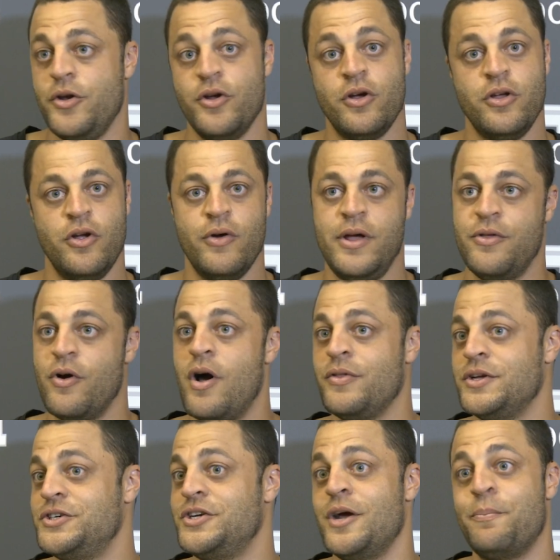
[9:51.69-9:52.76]
You're, you're either on
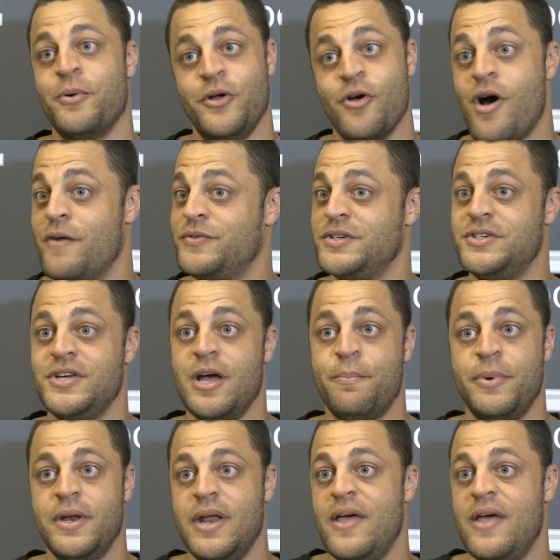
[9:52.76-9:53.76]
the ship or you're off the ship, and,